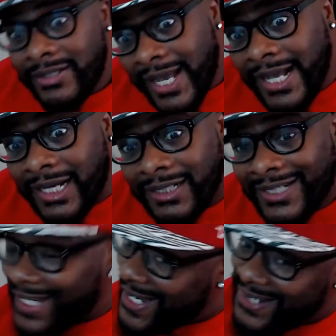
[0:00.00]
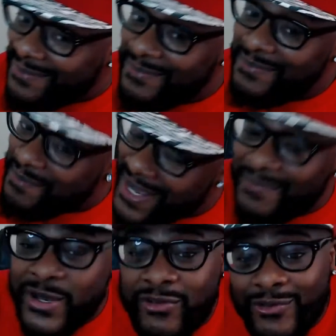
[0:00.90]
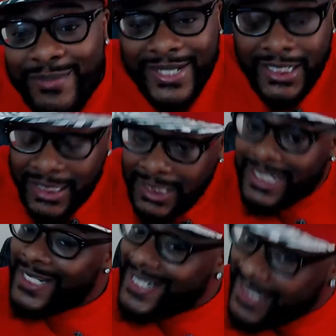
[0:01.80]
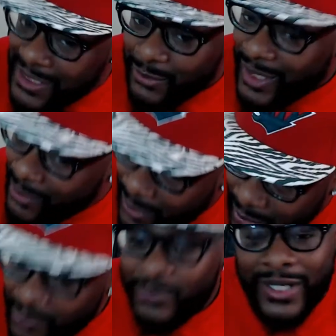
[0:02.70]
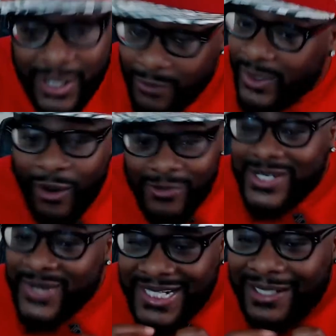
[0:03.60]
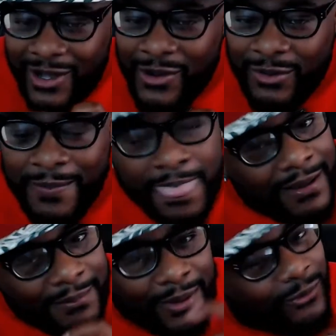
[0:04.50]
yeah, and me and beautiful women, either we gonna go, we always gonna get along. But